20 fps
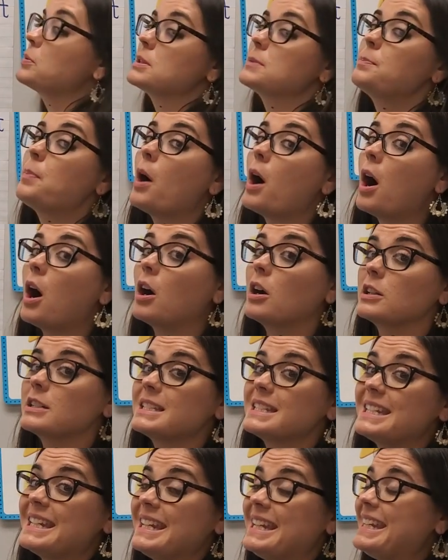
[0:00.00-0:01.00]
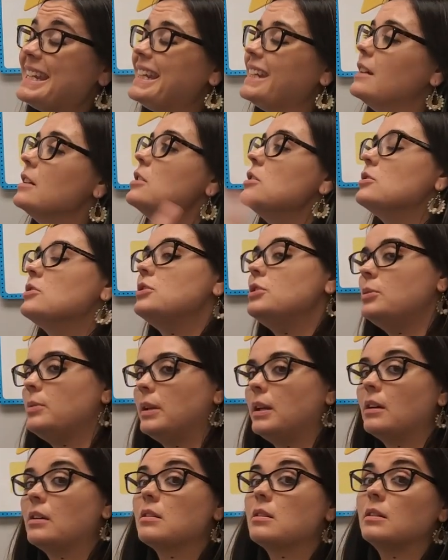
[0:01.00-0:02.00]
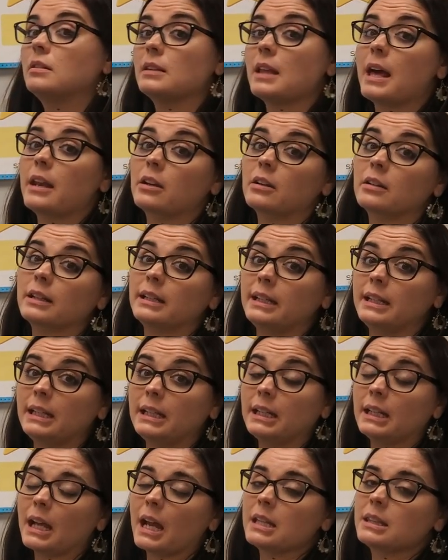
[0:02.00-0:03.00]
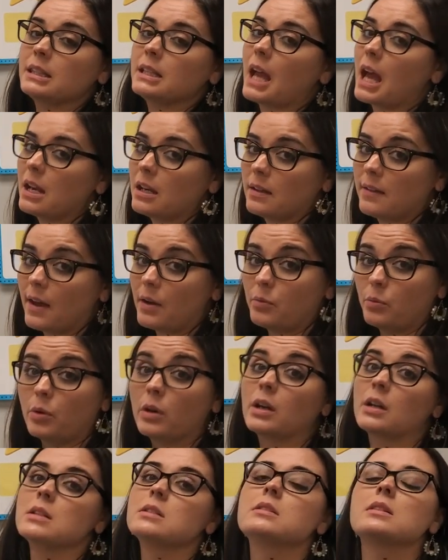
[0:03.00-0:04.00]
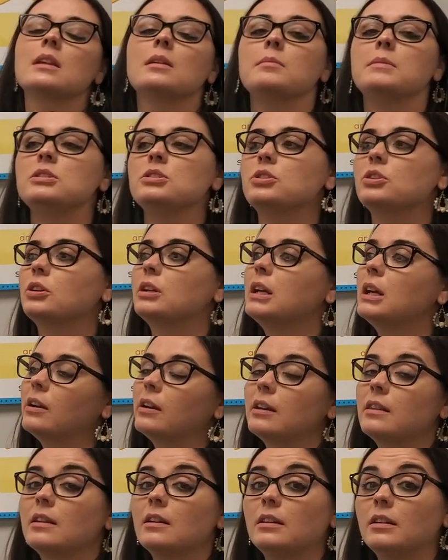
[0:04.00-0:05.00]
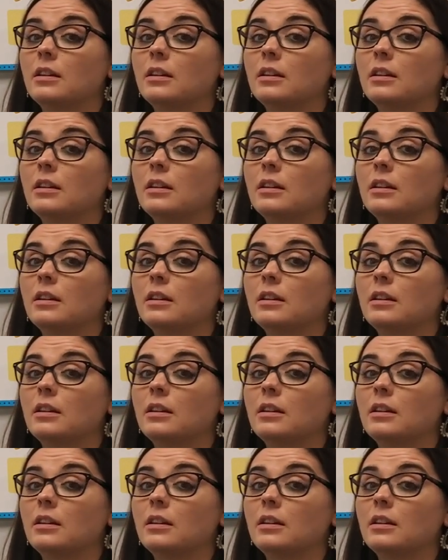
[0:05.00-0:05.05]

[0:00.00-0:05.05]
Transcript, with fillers: was party. So you hear the letter E at the end of that word. So that means you're hearing the